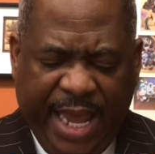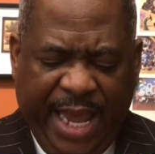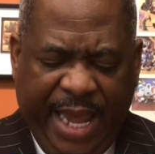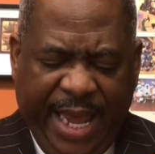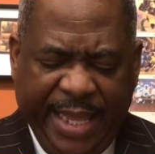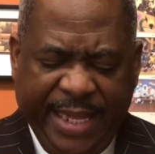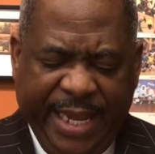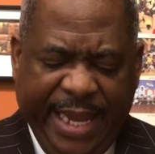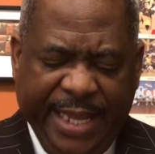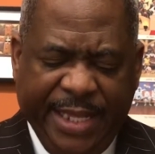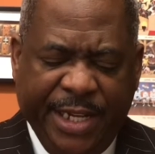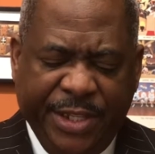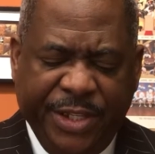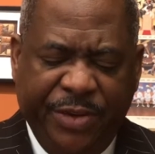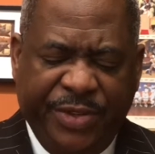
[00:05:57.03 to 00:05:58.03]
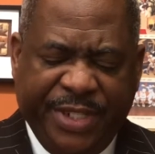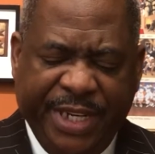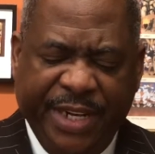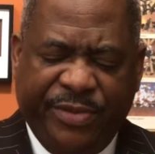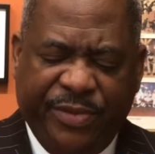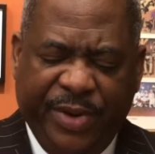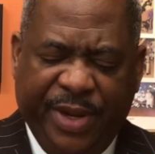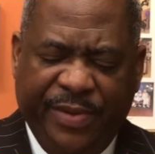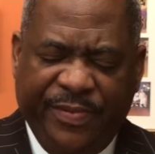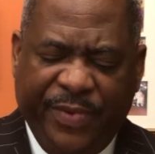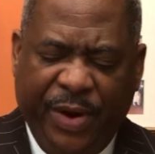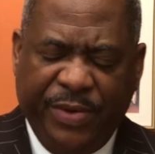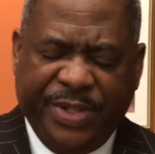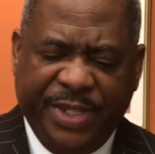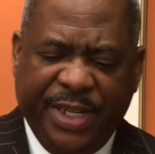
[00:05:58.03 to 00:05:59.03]
And in the New Century
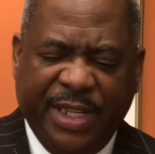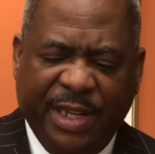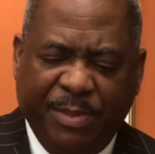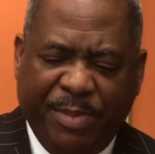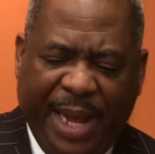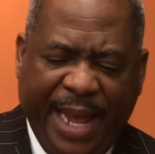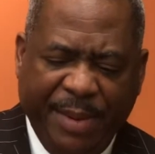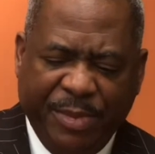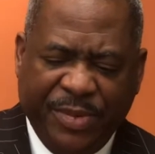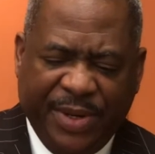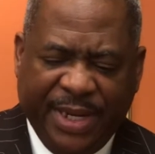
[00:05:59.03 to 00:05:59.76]
version of the Bible,